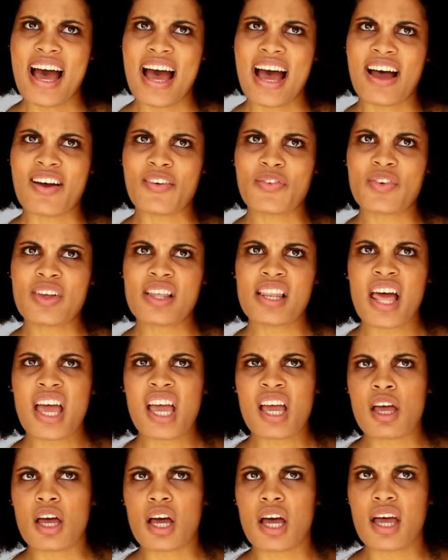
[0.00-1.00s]
I feel
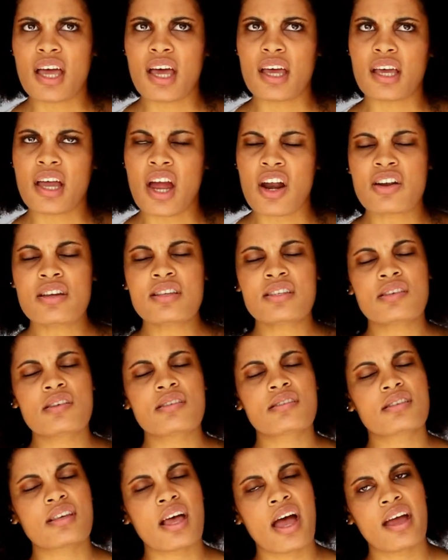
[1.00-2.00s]
like current
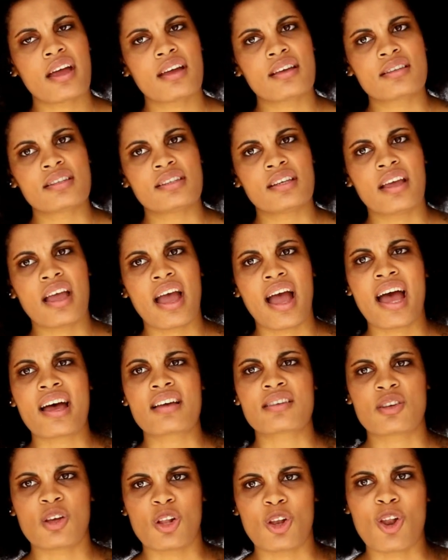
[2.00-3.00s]
society
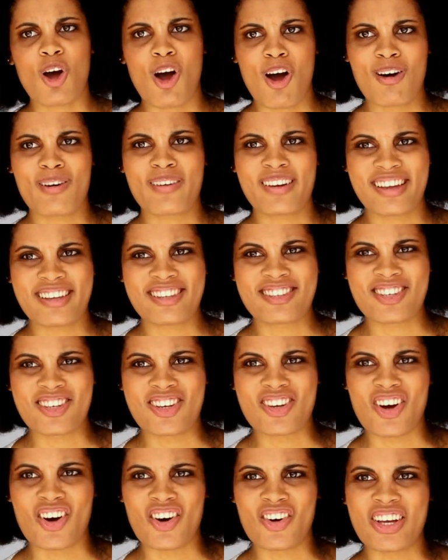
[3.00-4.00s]
has a long way to
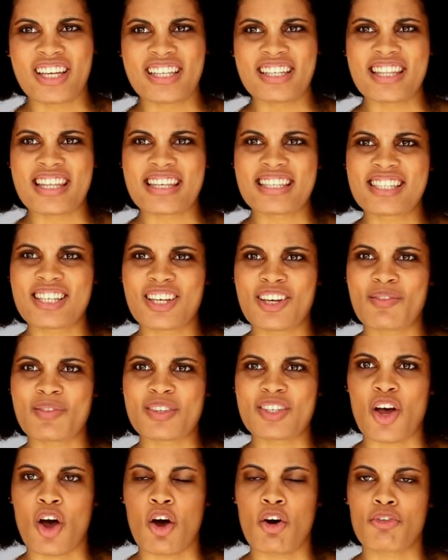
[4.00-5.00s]
go in the
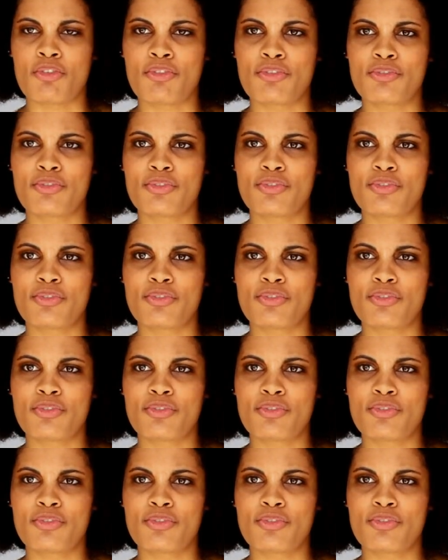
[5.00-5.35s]
terms of